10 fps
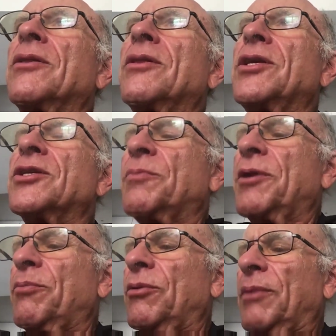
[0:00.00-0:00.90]
these
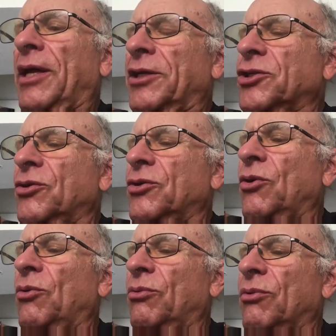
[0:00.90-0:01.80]
people managed to
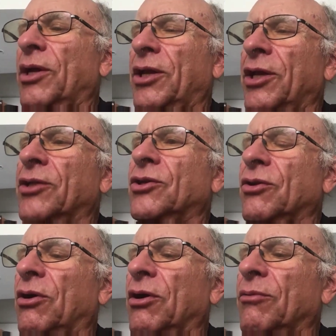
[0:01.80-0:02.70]
go right into
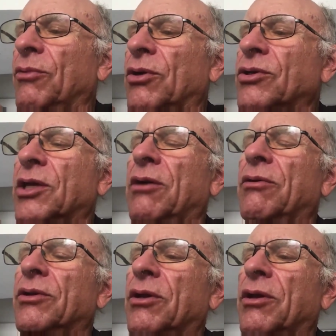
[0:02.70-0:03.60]
the heart of Moscow
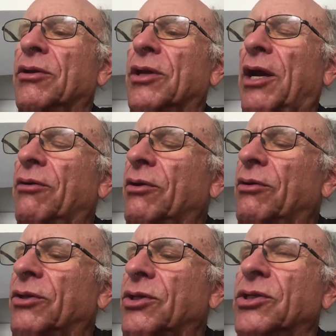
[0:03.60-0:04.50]
and carry
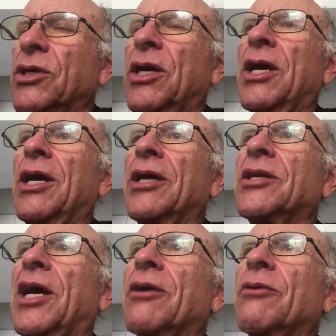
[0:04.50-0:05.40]
out this
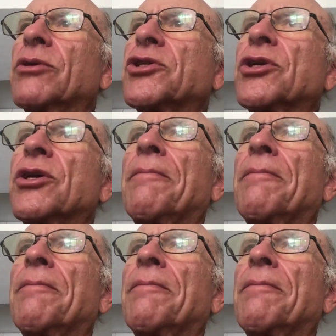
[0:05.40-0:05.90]
attack, which,